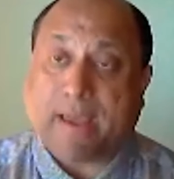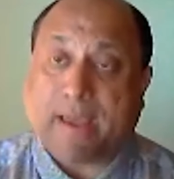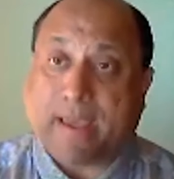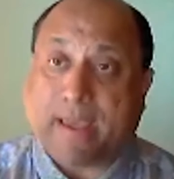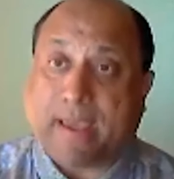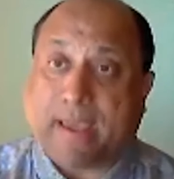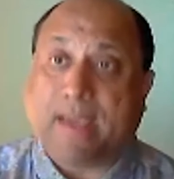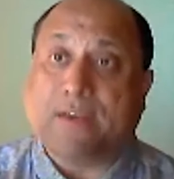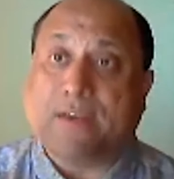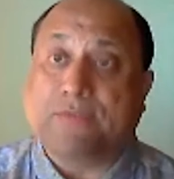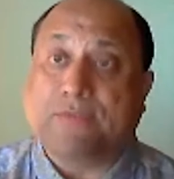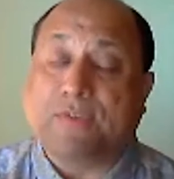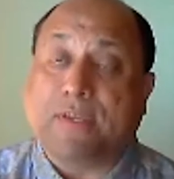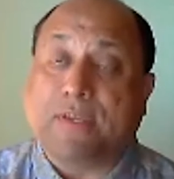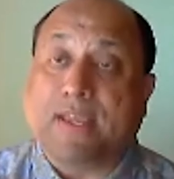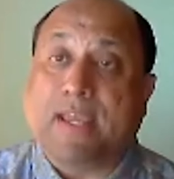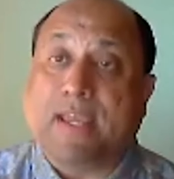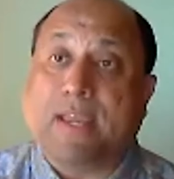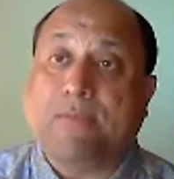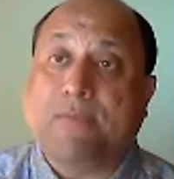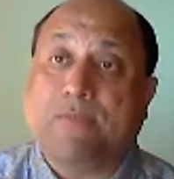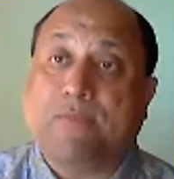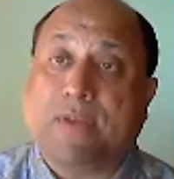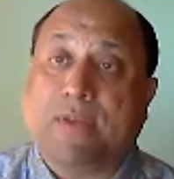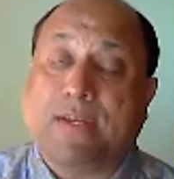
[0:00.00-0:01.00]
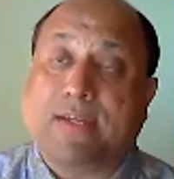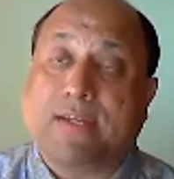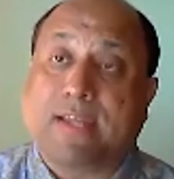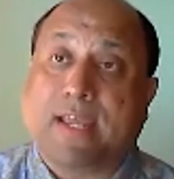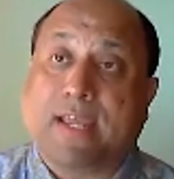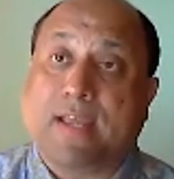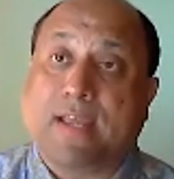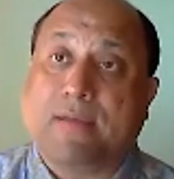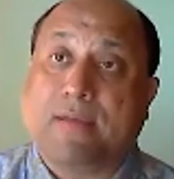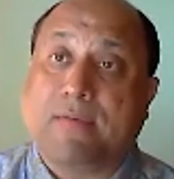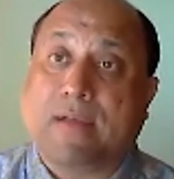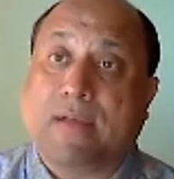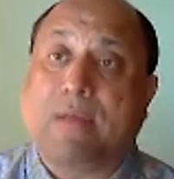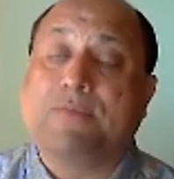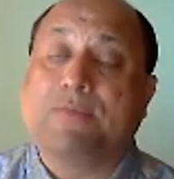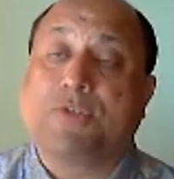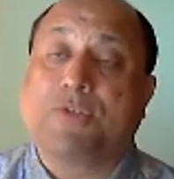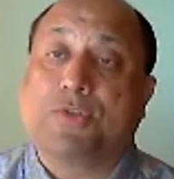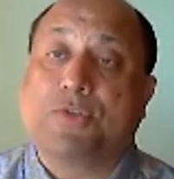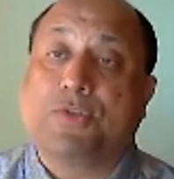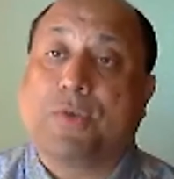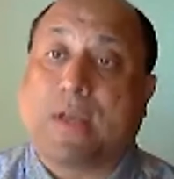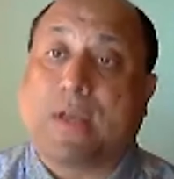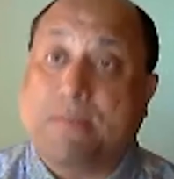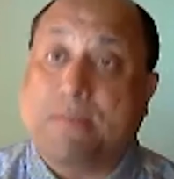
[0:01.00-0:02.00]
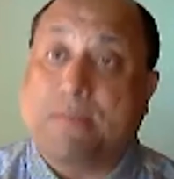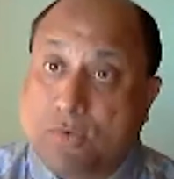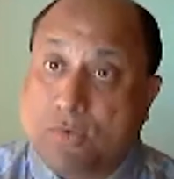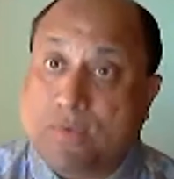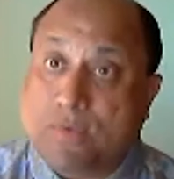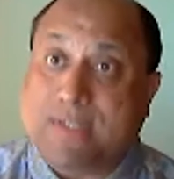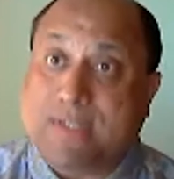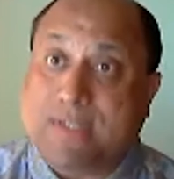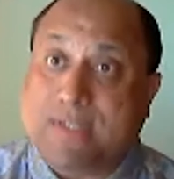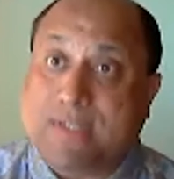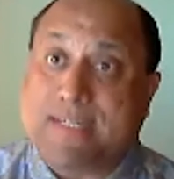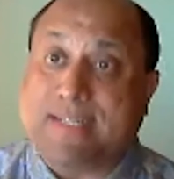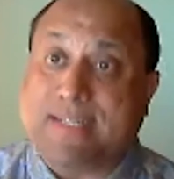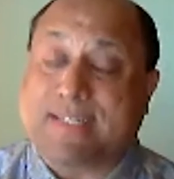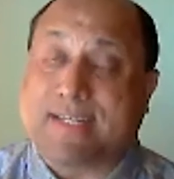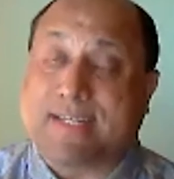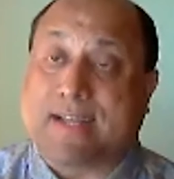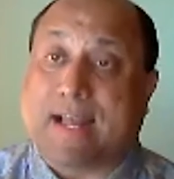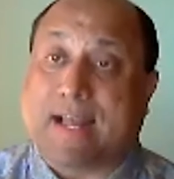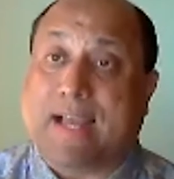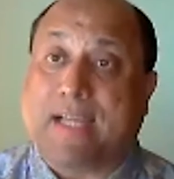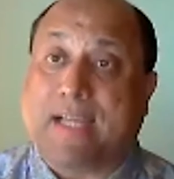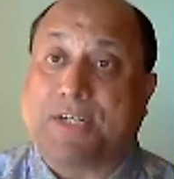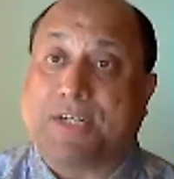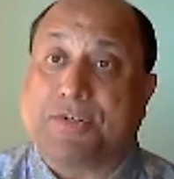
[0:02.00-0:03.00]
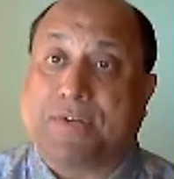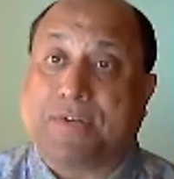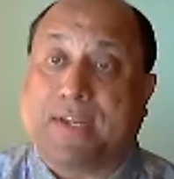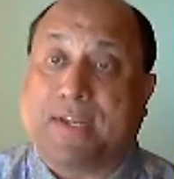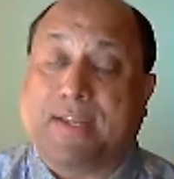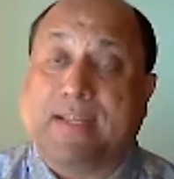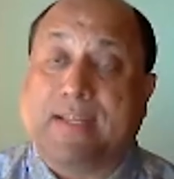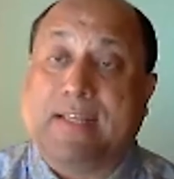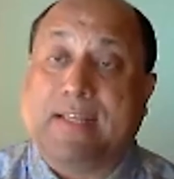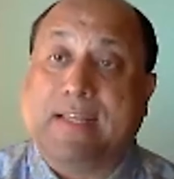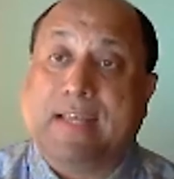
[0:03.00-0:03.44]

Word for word: ahead of the game when it comes to community psychiatry.